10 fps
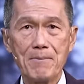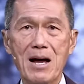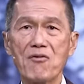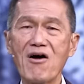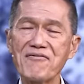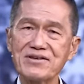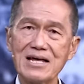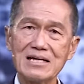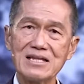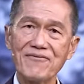My wife
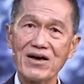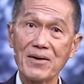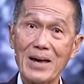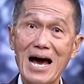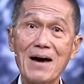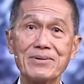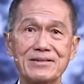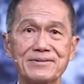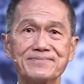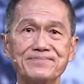and I develop a
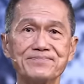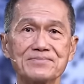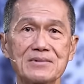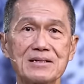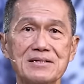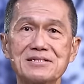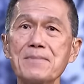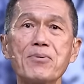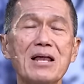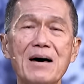habit,
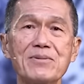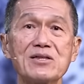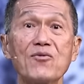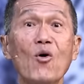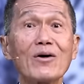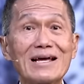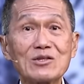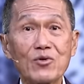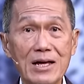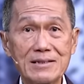simple habit of
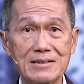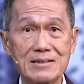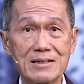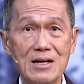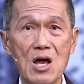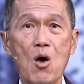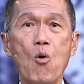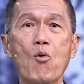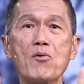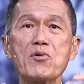walking together.
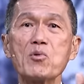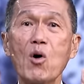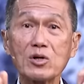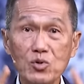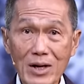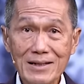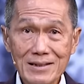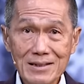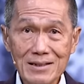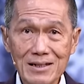When we walk
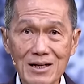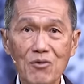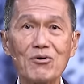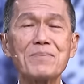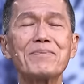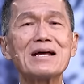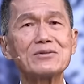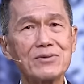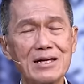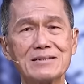together, we pray
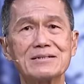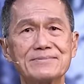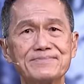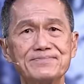together.